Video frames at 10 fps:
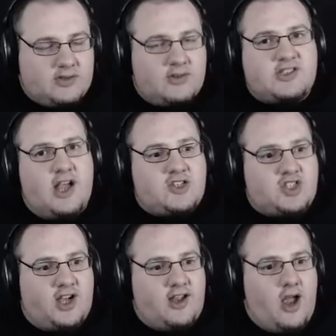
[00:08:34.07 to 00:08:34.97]
Still
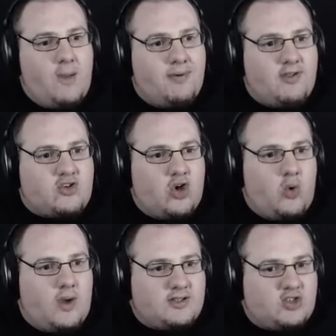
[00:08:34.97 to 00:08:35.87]
sucks you can't open the
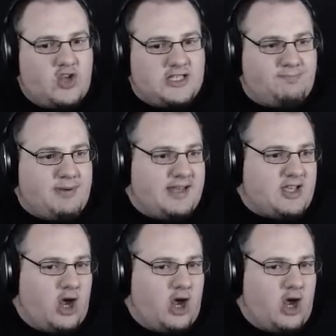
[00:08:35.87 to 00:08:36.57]
door whilst the train's bloody